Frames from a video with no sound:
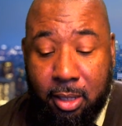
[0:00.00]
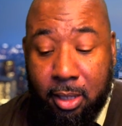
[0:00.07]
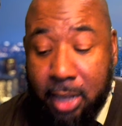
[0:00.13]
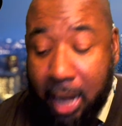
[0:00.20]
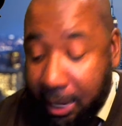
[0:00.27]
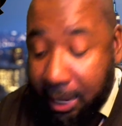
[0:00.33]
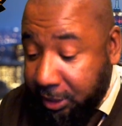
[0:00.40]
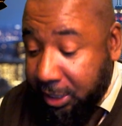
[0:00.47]

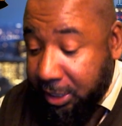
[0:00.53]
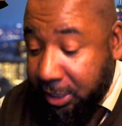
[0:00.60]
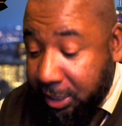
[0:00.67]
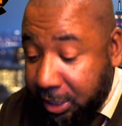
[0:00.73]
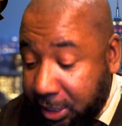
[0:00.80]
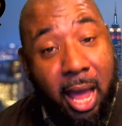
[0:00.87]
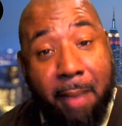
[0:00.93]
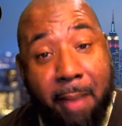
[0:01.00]
Not saying
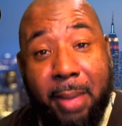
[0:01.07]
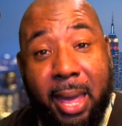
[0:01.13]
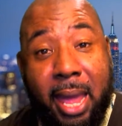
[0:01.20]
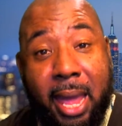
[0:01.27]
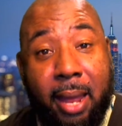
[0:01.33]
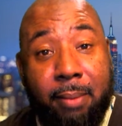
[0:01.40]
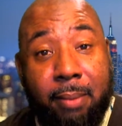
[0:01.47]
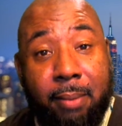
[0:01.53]
he's not
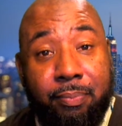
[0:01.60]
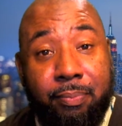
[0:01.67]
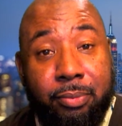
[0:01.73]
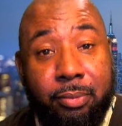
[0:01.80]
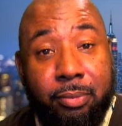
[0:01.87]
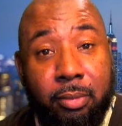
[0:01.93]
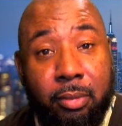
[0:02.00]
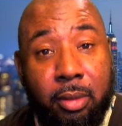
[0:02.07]
bad,
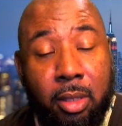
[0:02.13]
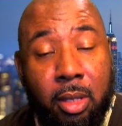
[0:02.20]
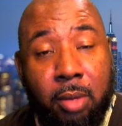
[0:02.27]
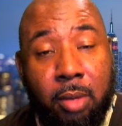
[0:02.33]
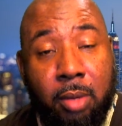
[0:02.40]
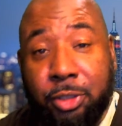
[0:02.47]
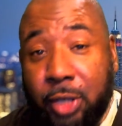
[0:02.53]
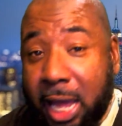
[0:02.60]

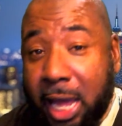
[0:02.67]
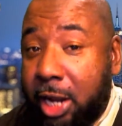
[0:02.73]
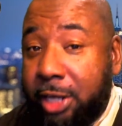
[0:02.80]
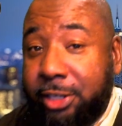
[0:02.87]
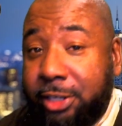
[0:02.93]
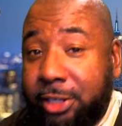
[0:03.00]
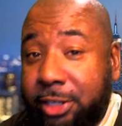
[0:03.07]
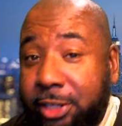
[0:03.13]
but you got to
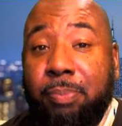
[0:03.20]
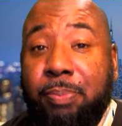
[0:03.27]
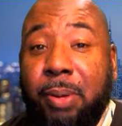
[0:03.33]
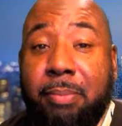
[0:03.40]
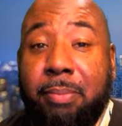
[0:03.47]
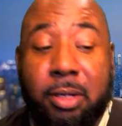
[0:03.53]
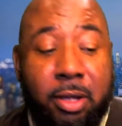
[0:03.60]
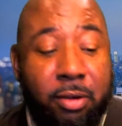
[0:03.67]
understand the
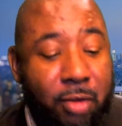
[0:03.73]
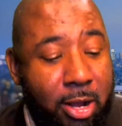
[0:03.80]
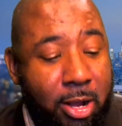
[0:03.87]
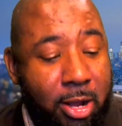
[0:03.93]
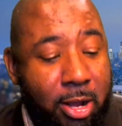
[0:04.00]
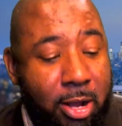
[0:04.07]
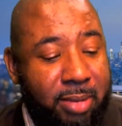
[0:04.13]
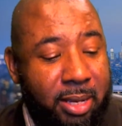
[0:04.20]
playbook of our
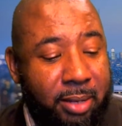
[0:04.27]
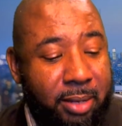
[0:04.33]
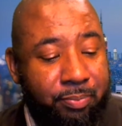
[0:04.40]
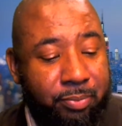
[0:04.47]
government.